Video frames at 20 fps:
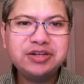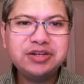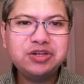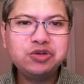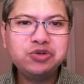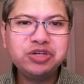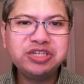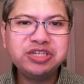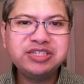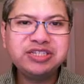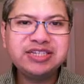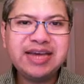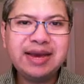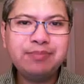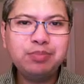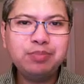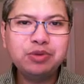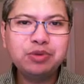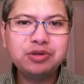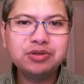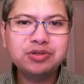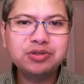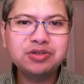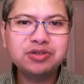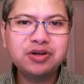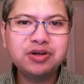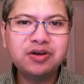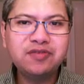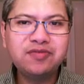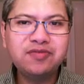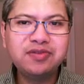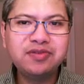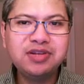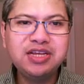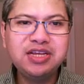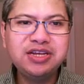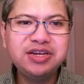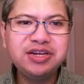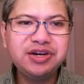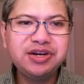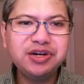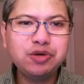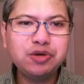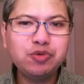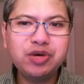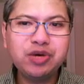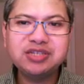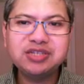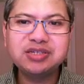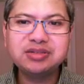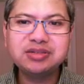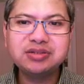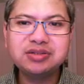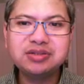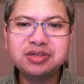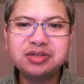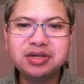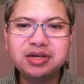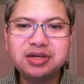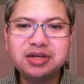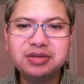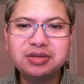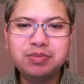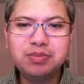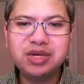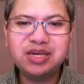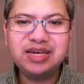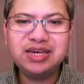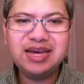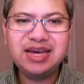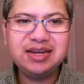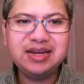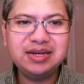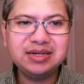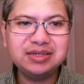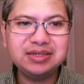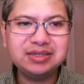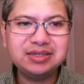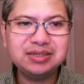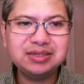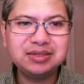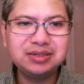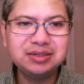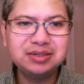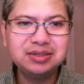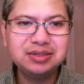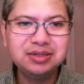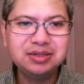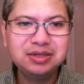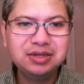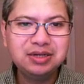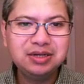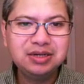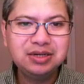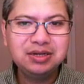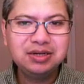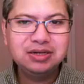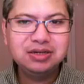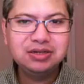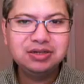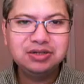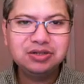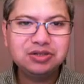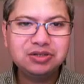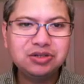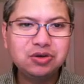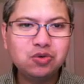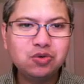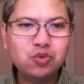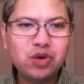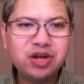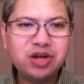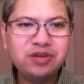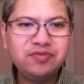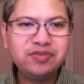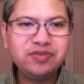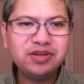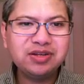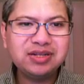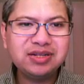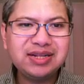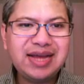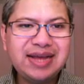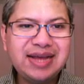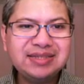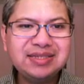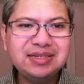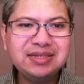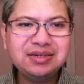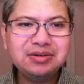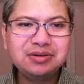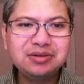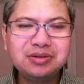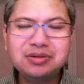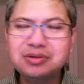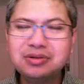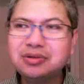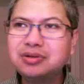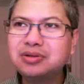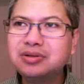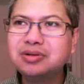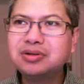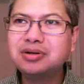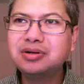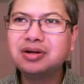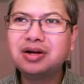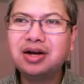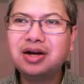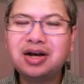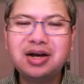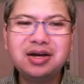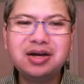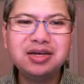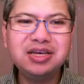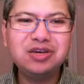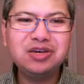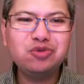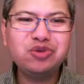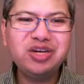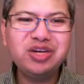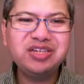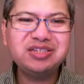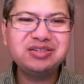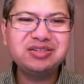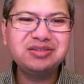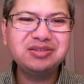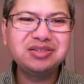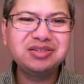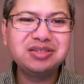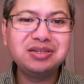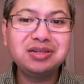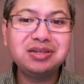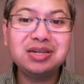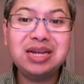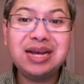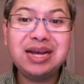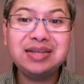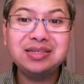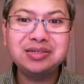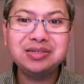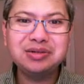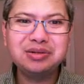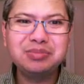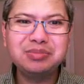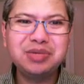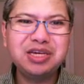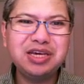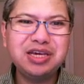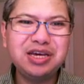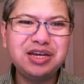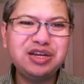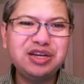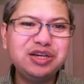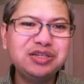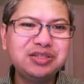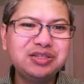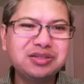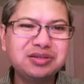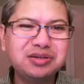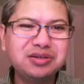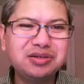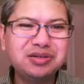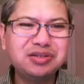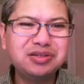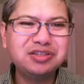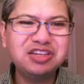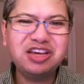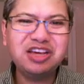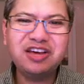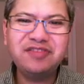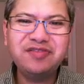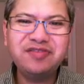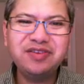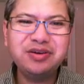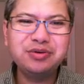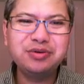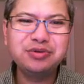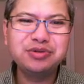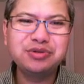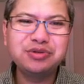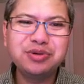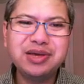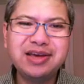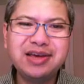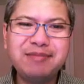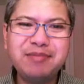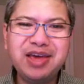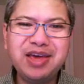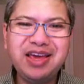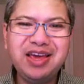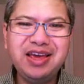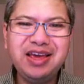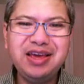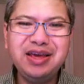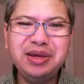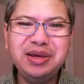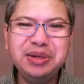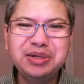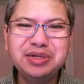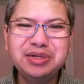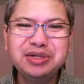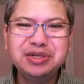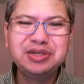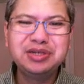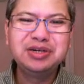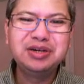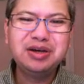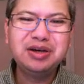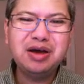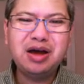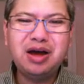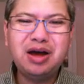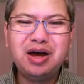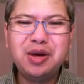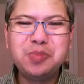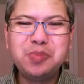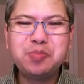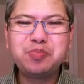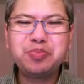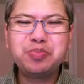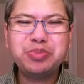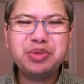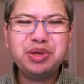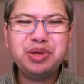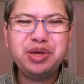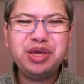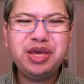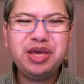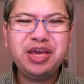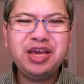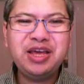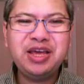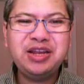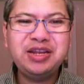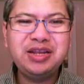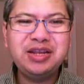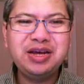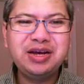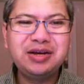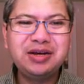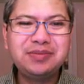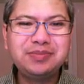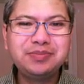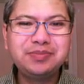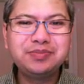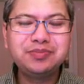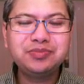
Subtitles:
look at two examples of linear equations in mechanics. So one of the classical equations in classical mechanics is F equals to ma. Um, and